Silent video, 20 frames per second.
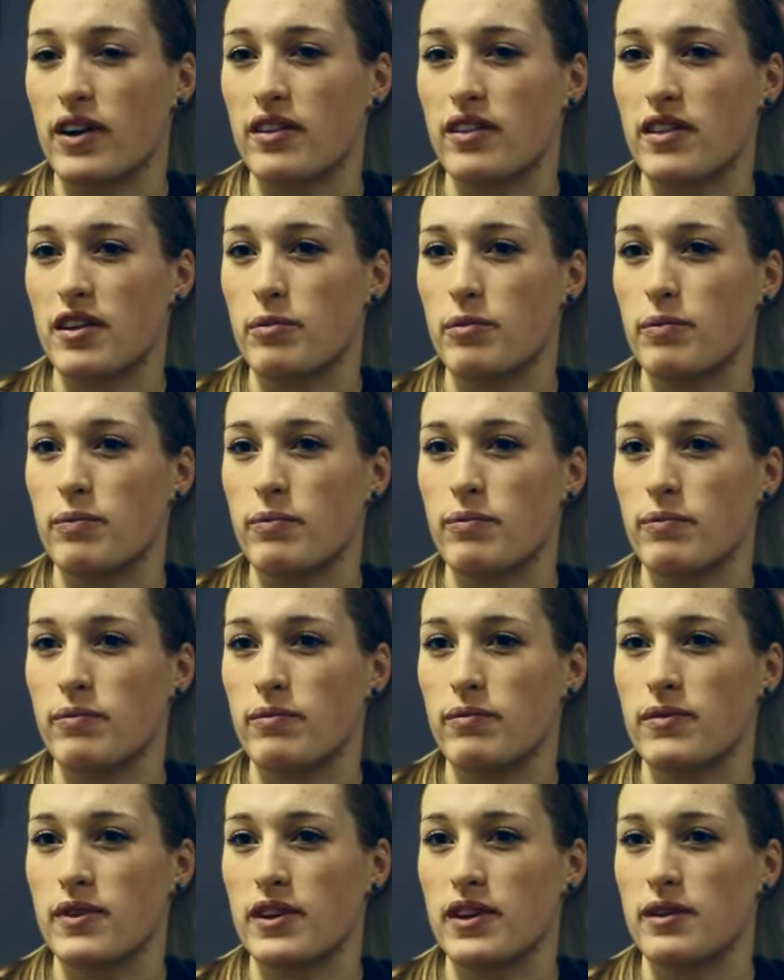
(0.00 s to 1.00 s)
One of the,
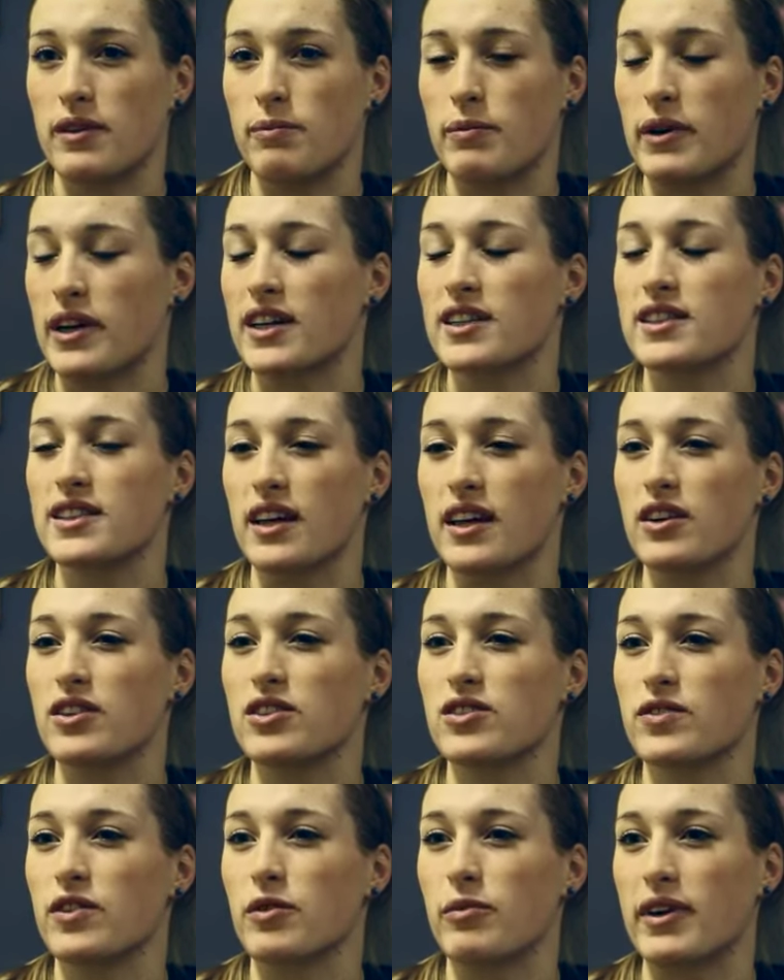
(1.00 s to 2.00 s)
the biggest
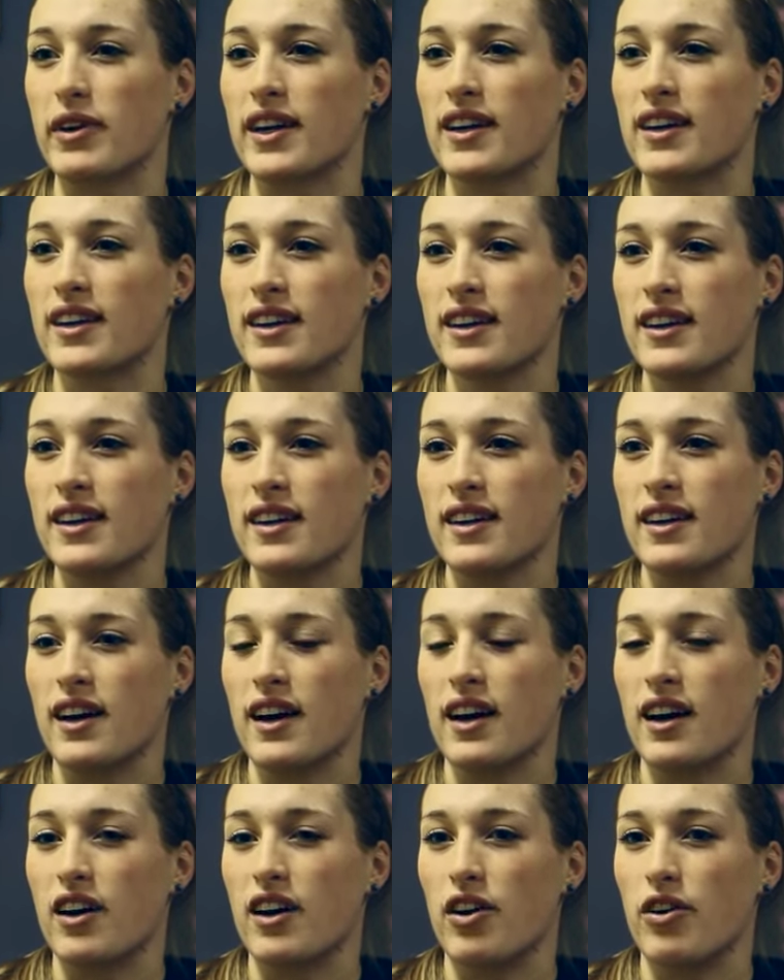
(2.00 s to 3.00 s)
sellers for me
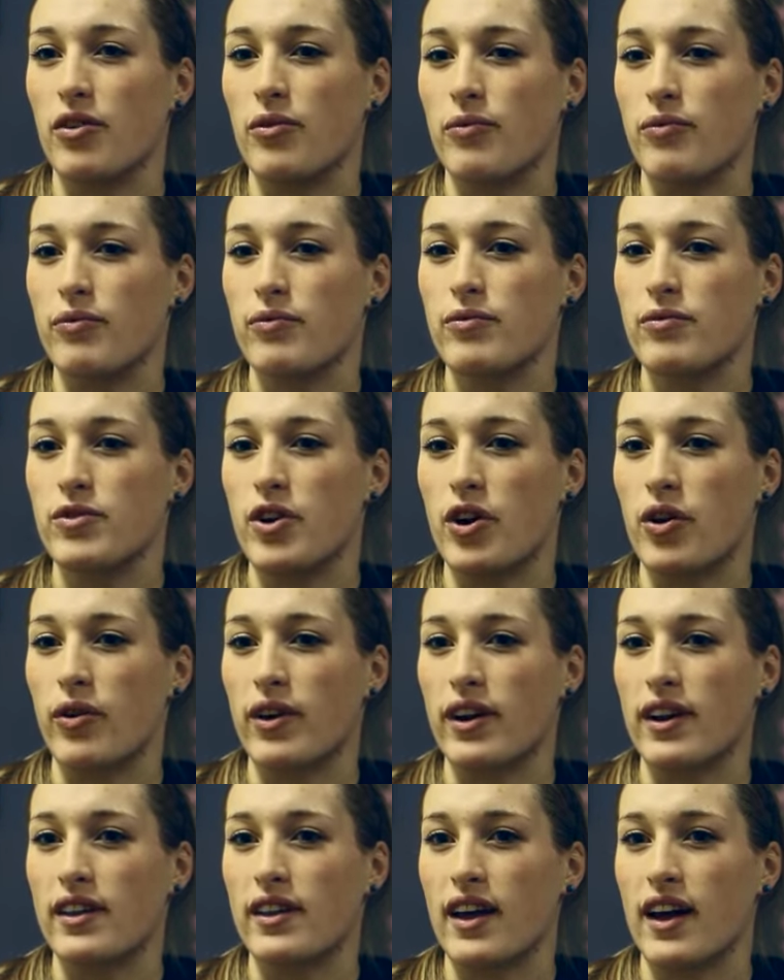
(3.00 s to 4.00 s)
um,
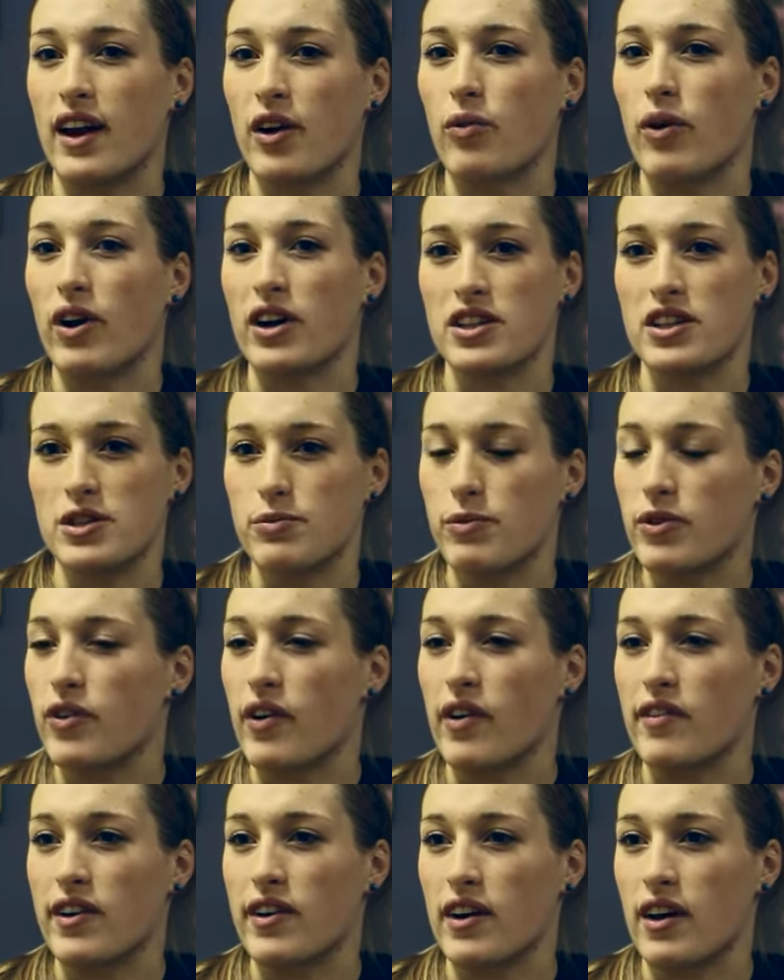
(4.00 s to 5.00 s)
knowing that I wanted to move
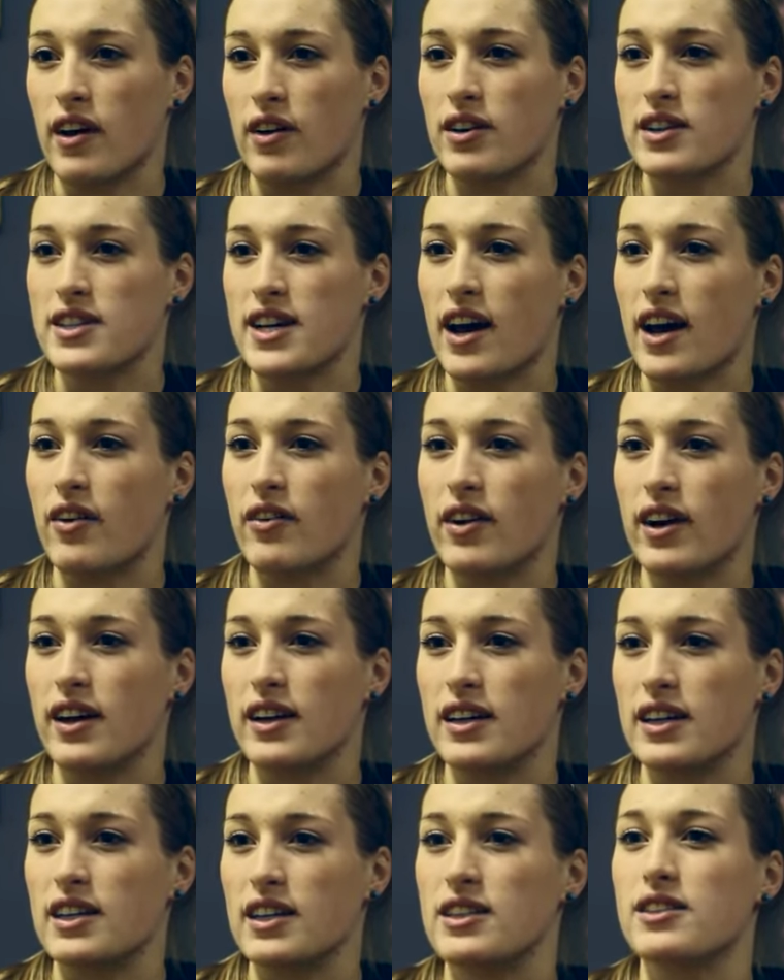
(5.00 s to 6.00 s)
out of town, I
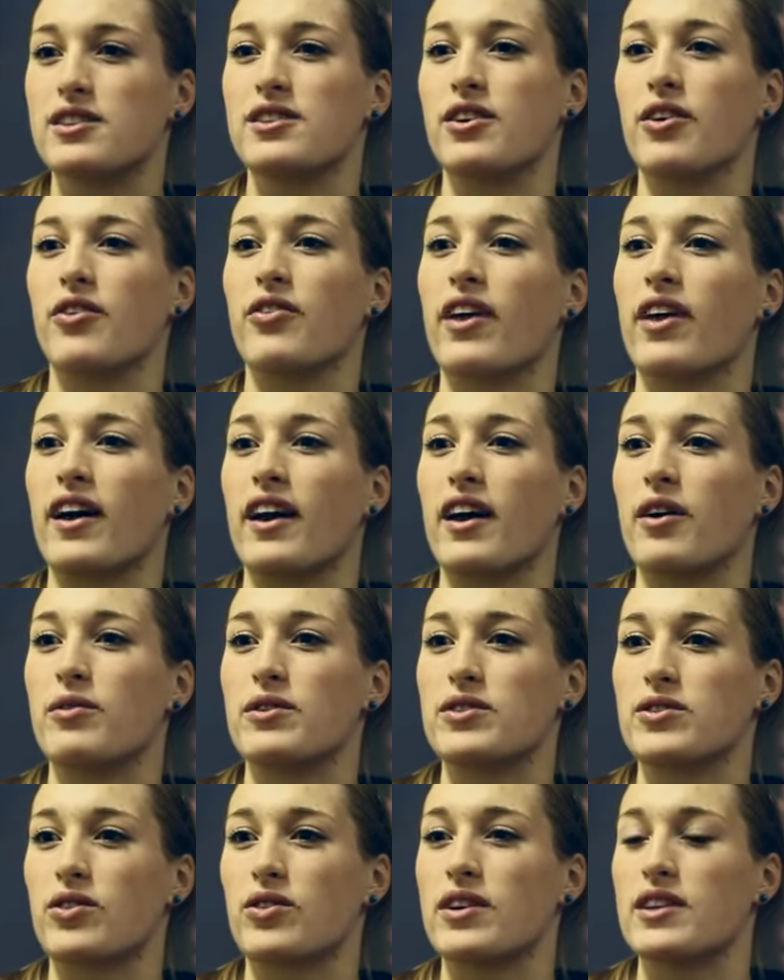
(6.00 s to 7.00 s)
needed to know that I
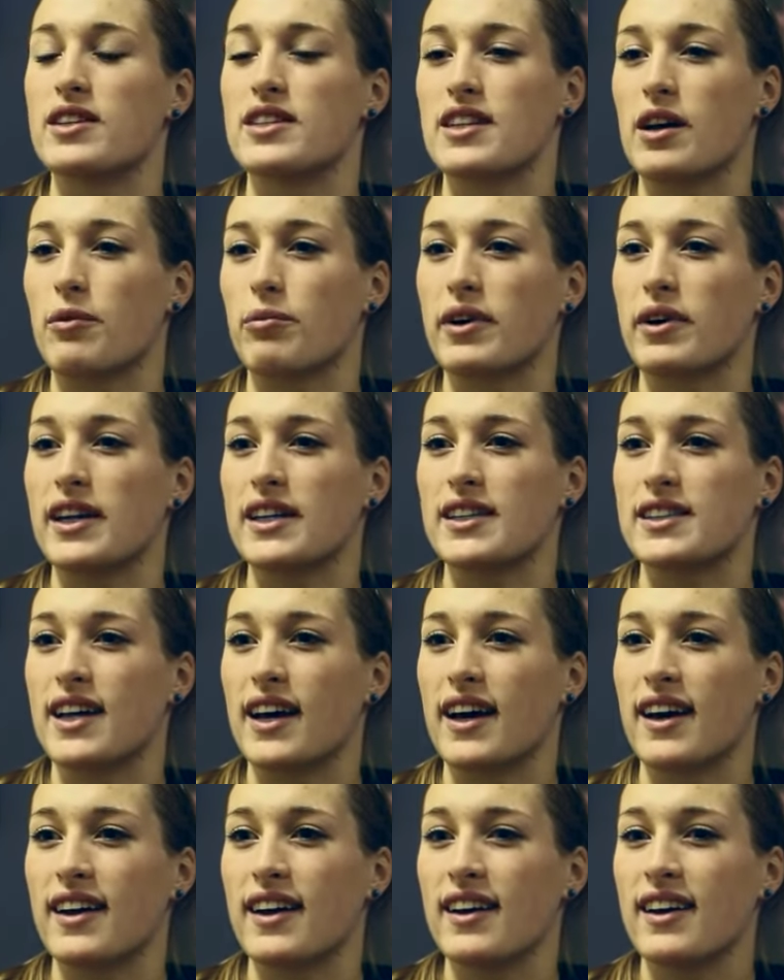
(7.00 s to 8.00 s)
was going to someplace
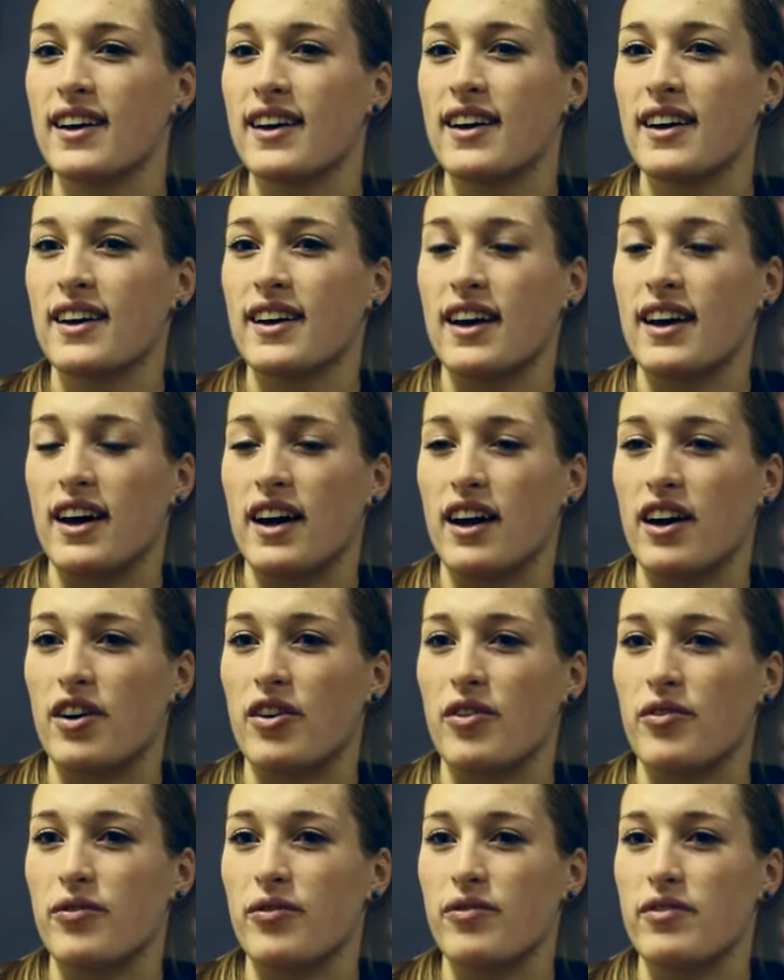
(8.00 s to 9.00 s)
that
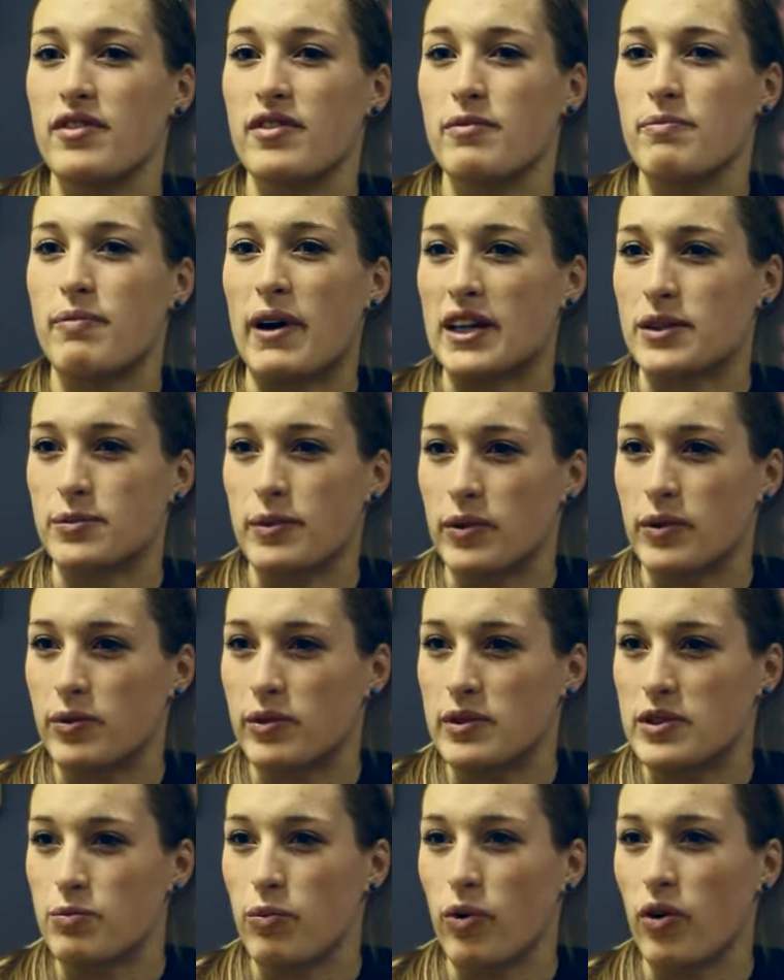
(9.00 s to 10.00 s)
um, basketball
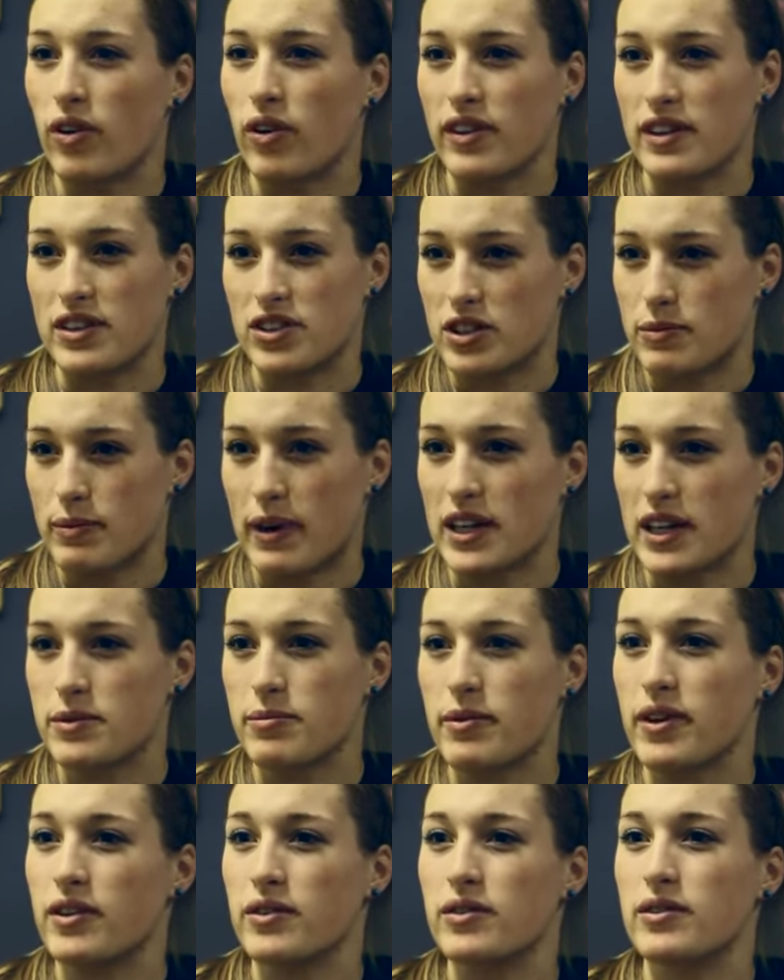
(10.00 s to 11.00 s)
was more than just
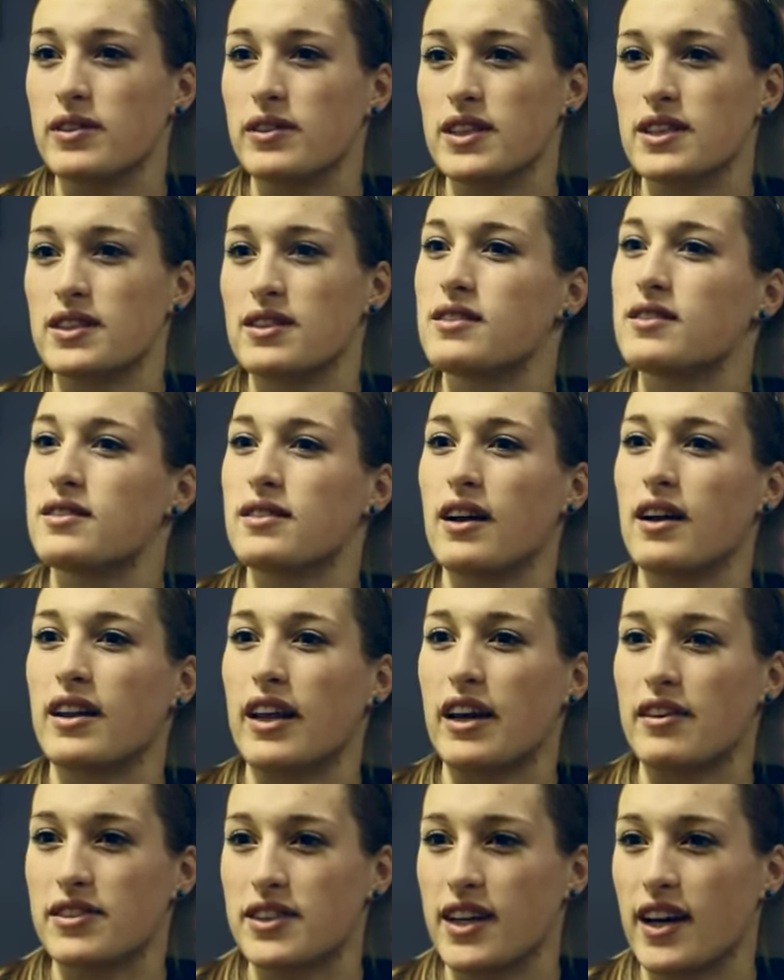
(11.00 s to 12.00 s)
basketball. It was a
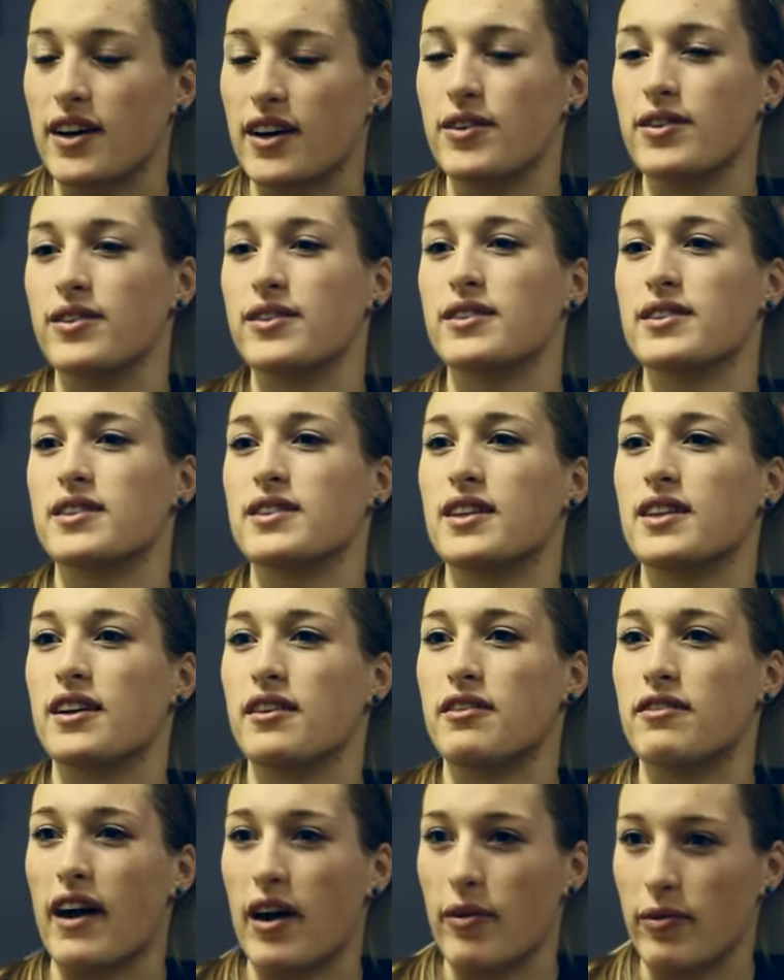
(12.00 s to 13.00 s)
lifestyle. It was
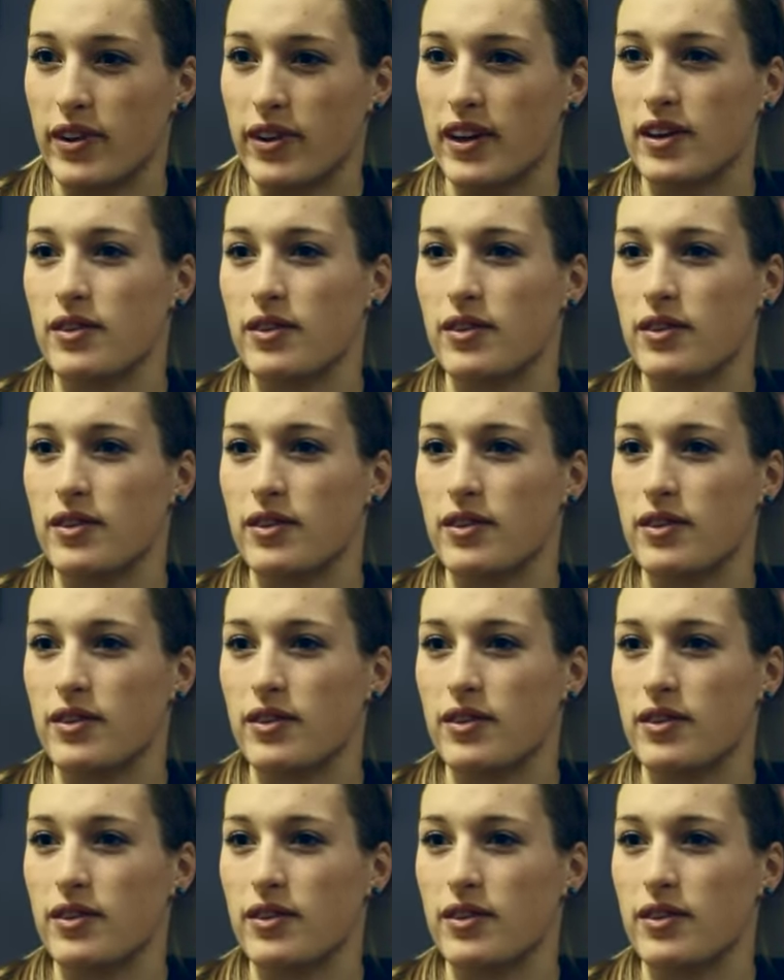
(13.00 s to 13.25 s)
a family.